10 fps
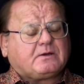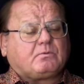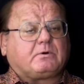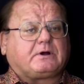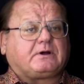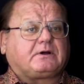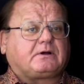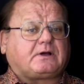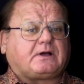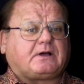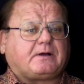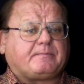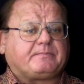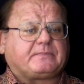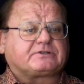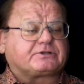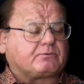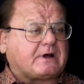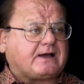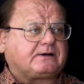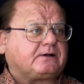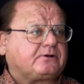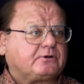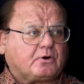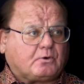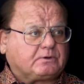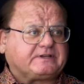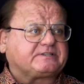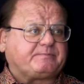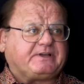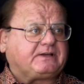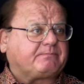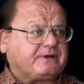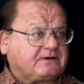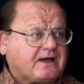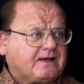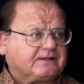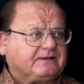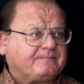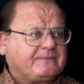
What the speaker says: where Sharada could only speak Bengali.